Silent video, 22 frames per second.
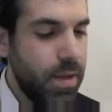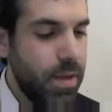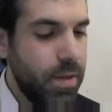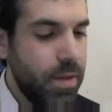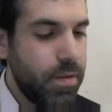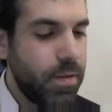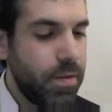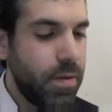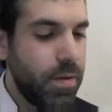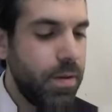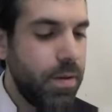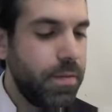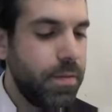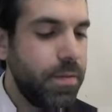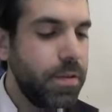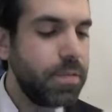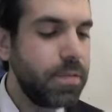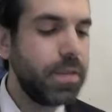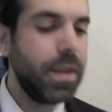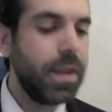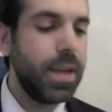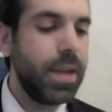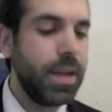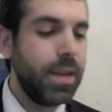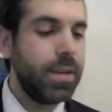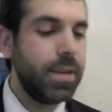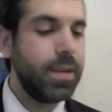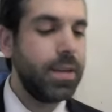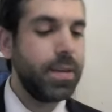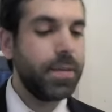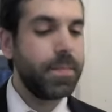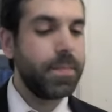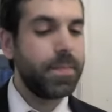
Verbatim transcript: So in verse eight,